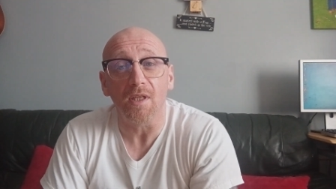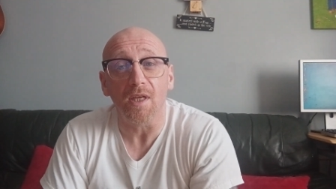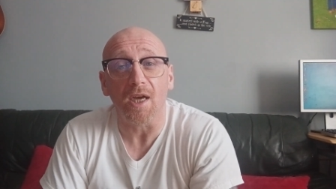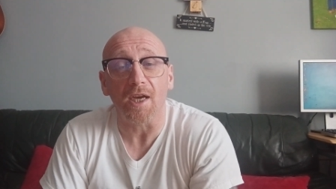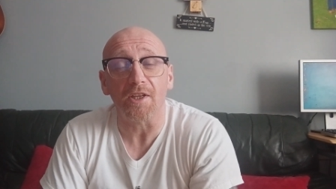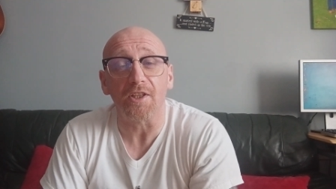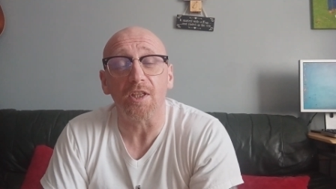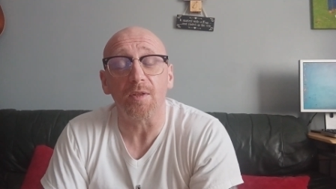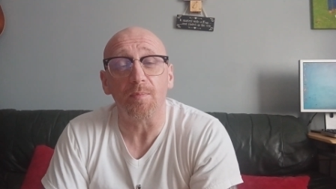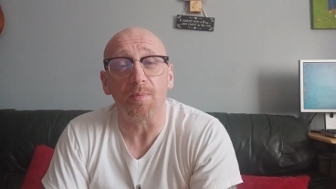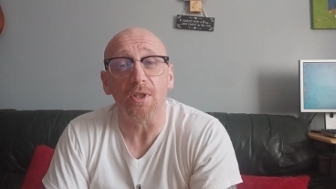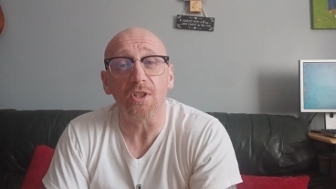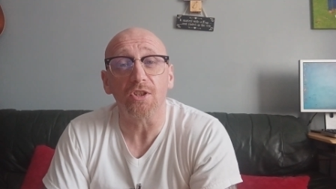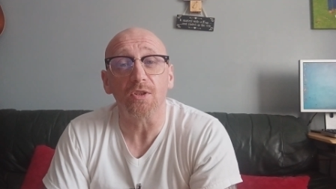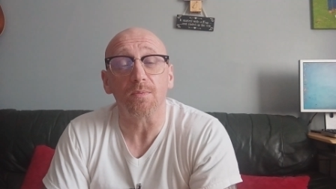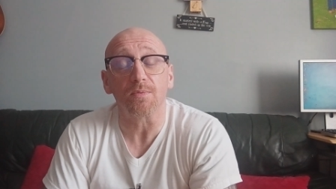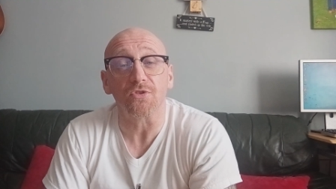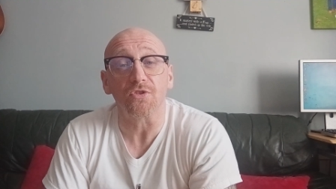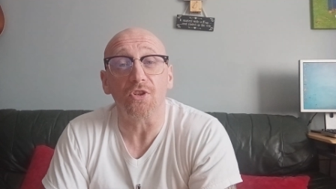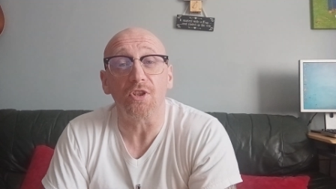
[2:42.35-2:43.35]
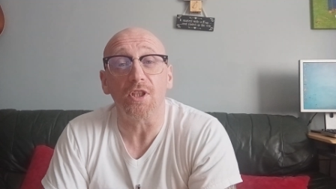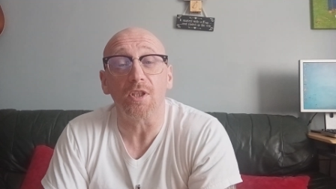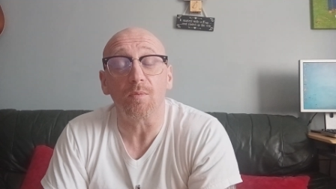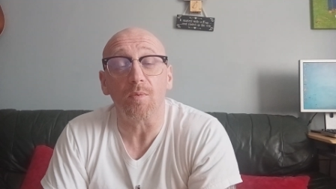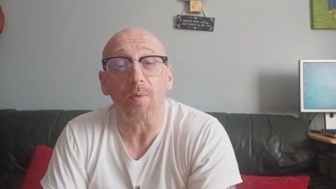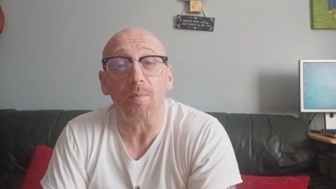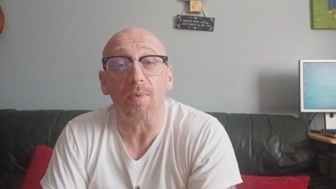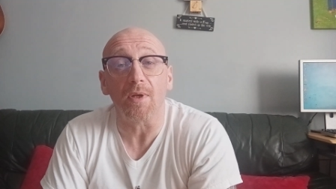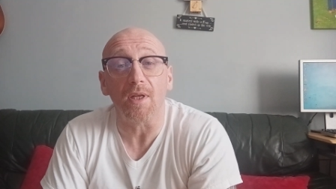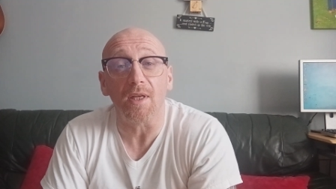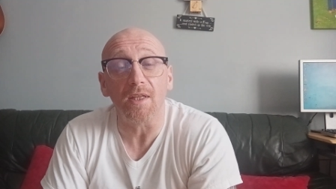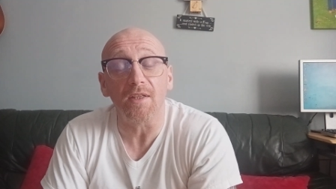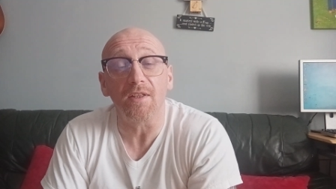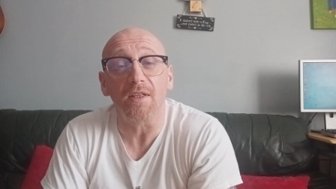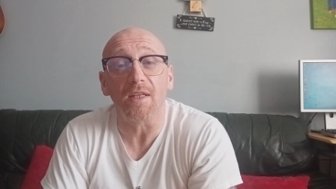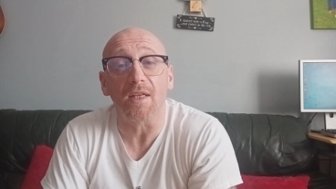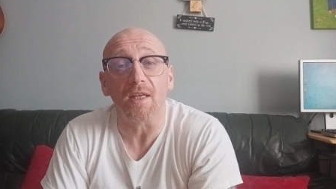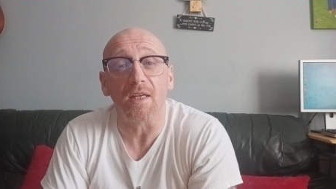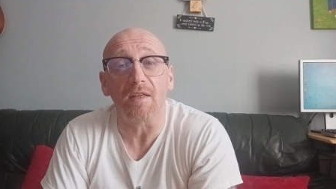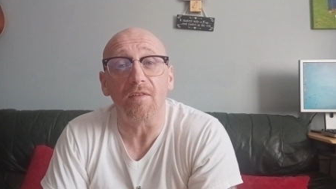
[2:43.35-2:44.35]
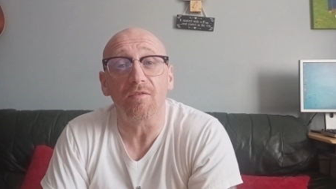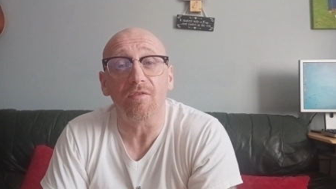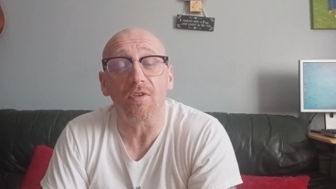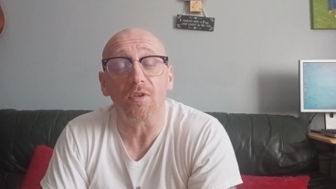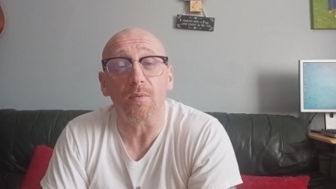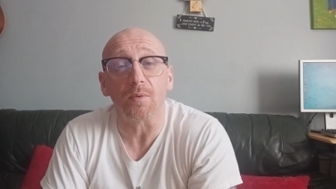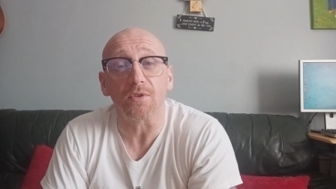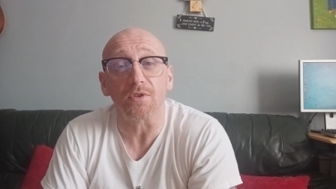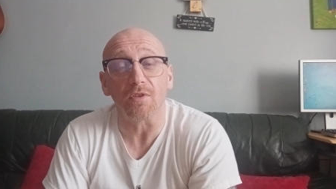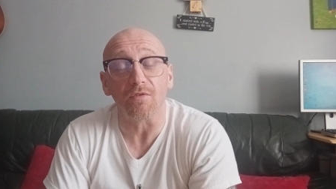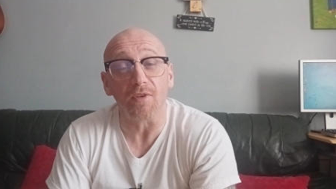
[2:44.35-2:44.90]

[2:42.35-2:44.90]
and the bishop sided with political influence?